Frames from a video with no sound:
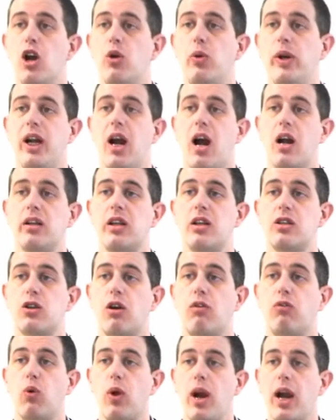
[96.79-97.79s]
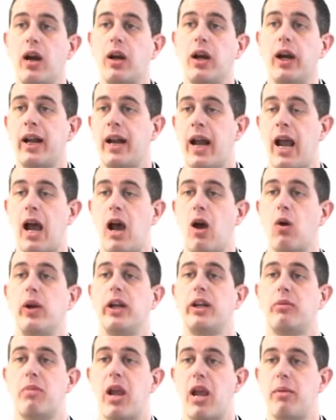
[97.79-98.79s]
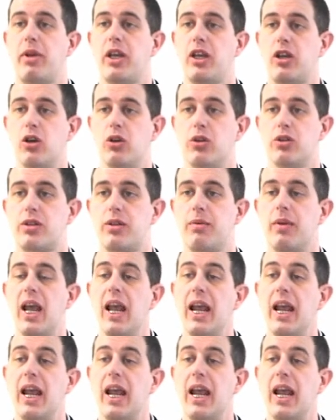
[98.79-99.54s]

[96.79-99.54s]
regarding software and how it may be used.